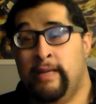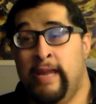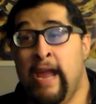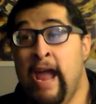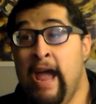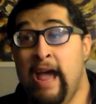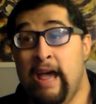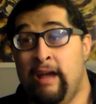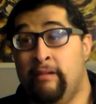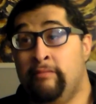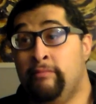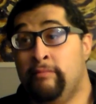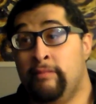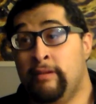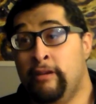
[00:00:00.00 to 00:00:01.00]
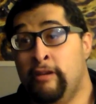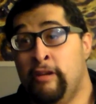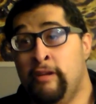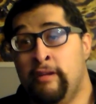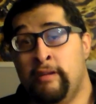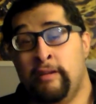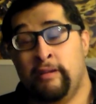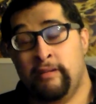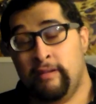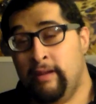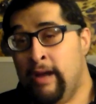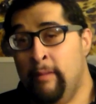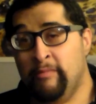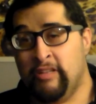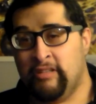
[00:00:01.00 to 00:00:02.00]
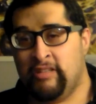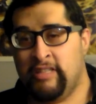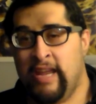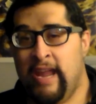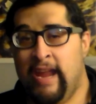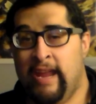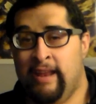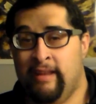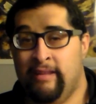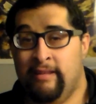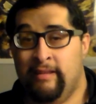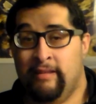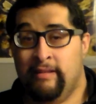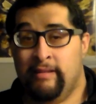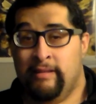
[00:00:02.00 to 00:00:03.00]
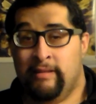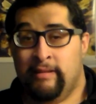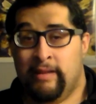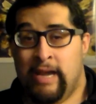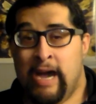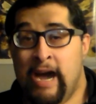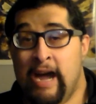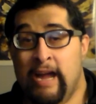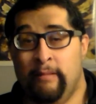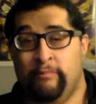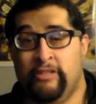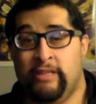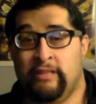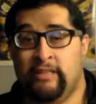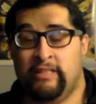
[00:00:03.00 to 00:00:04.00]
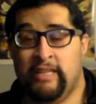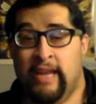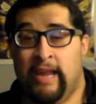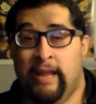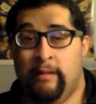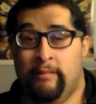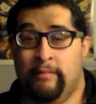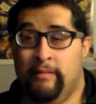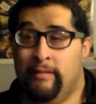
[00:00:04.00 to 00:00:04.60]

Yeah, I'm just saying. I'm just saying.